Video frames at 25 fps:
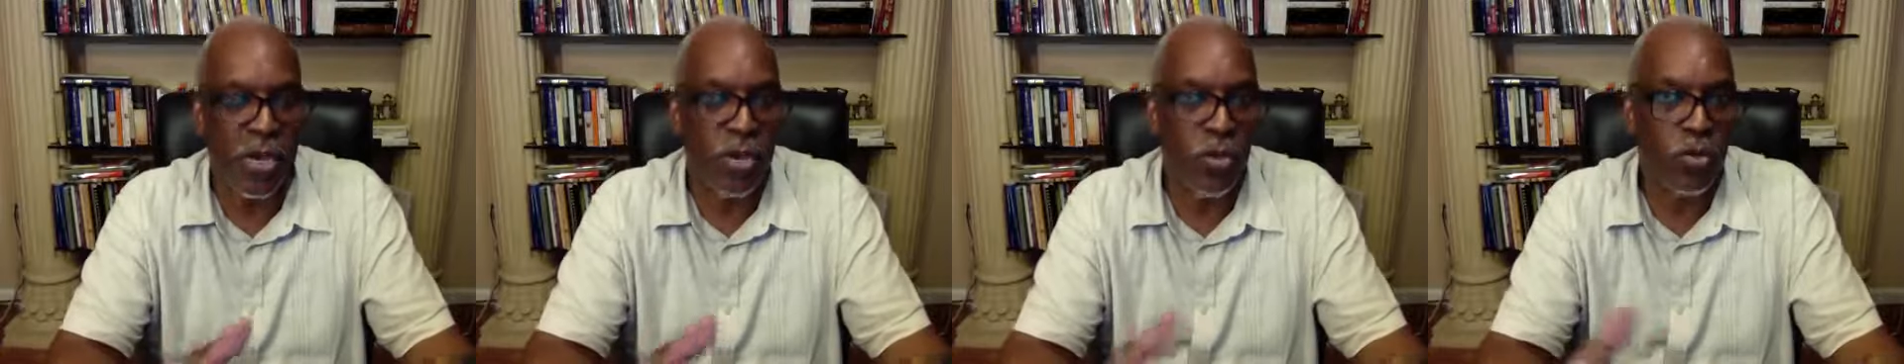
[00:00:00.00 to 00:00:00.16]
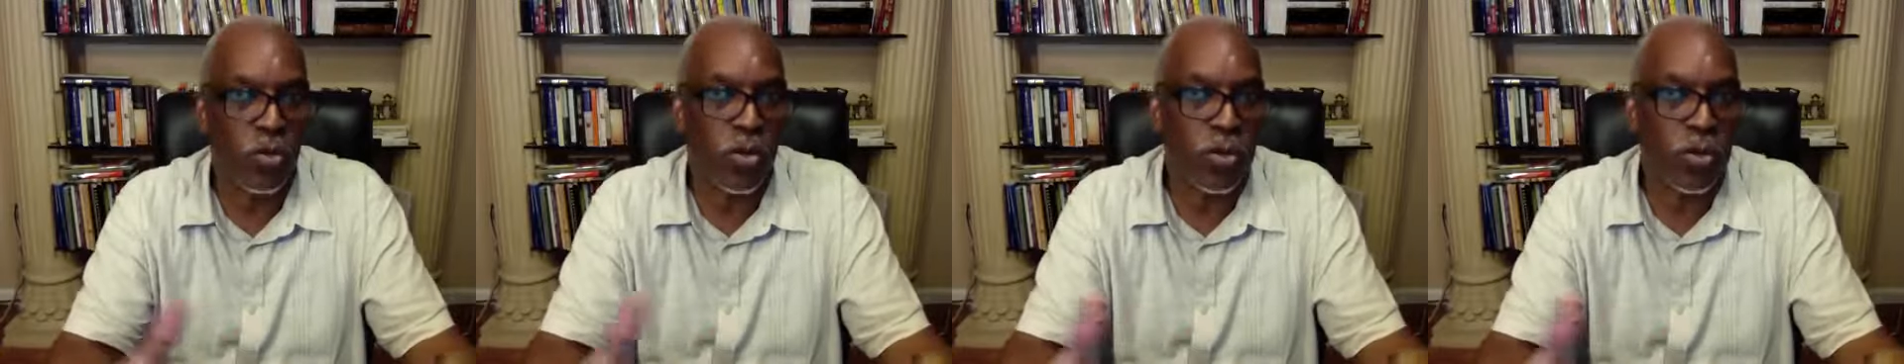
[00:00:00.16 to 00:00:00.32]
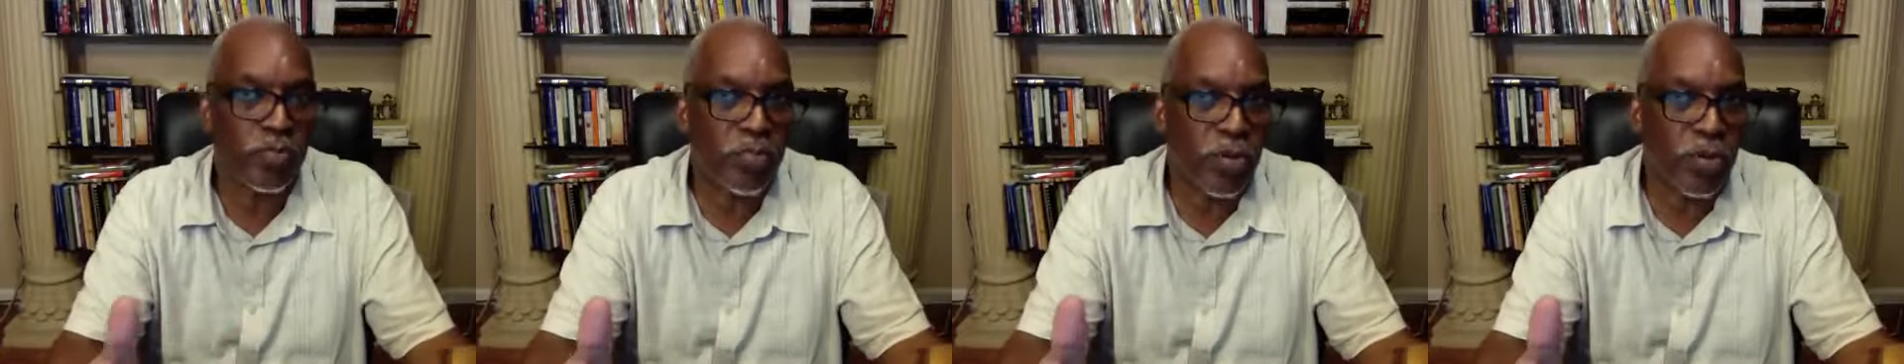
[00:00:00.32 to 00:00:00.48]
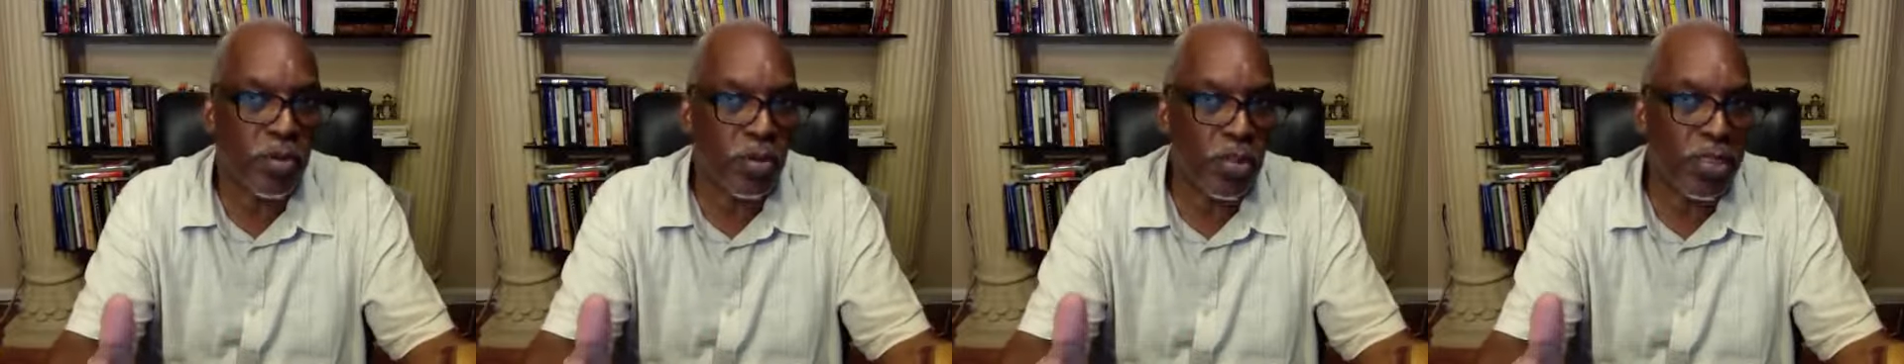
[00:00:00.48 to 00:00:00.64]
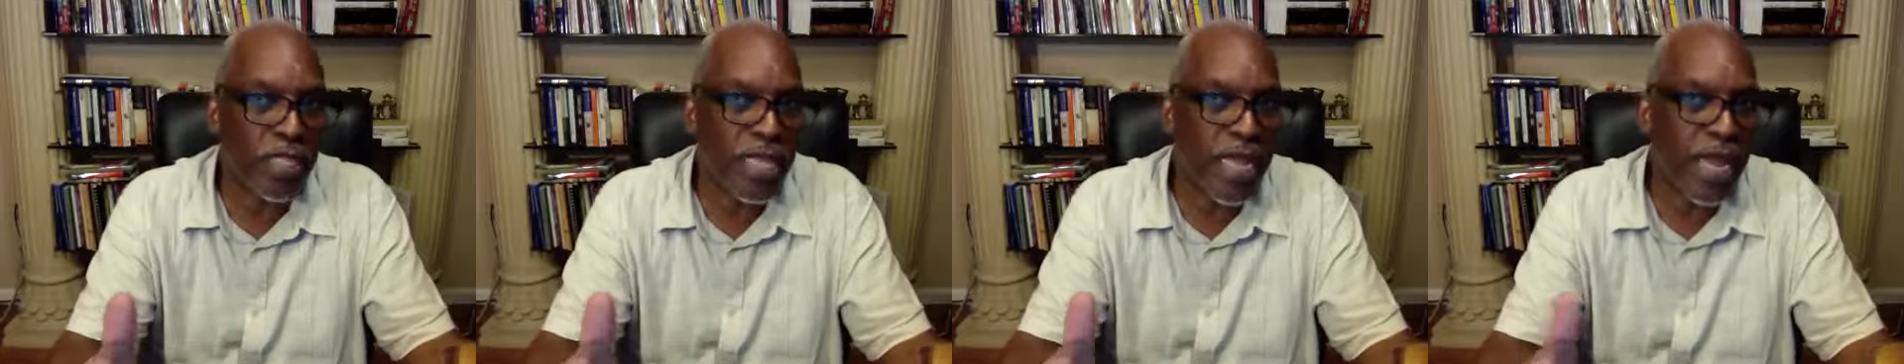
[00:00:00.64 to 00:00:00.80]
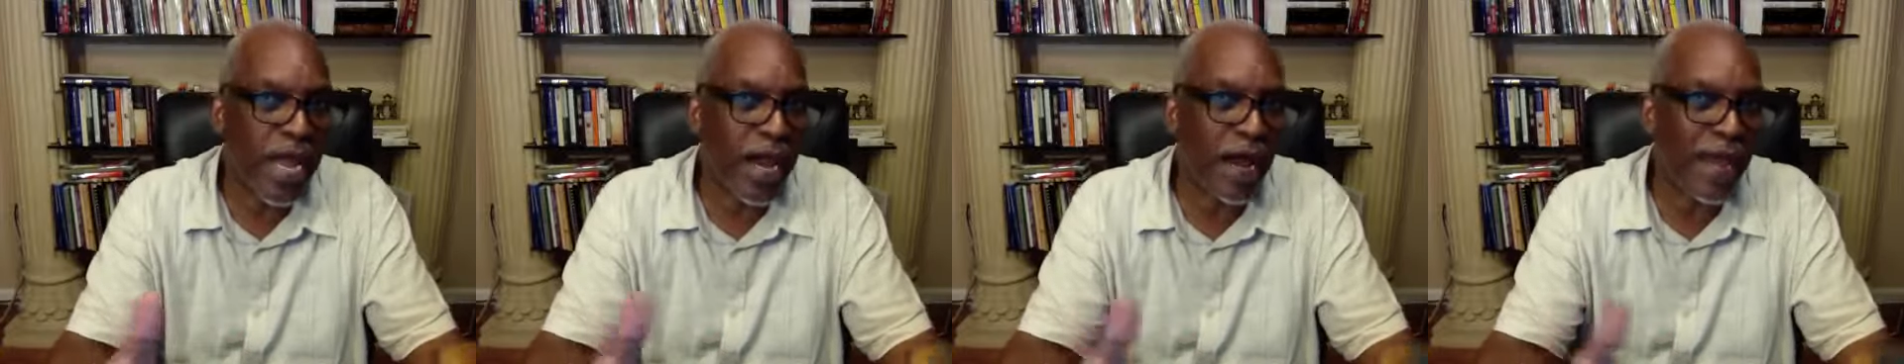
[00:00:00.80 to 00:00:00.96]
We're
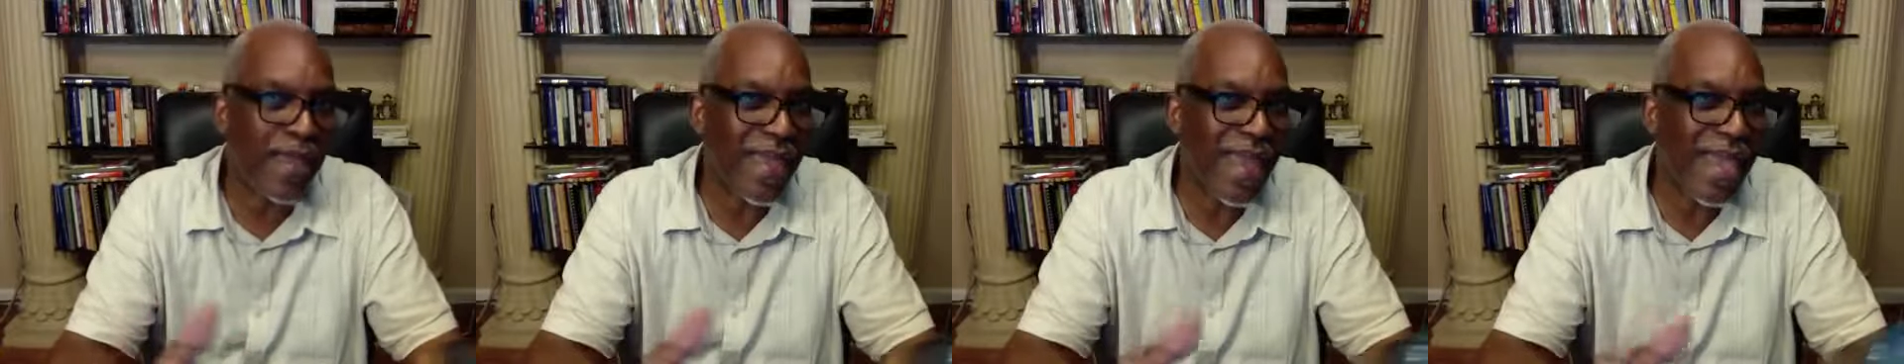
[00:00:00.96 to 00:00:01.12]
pulling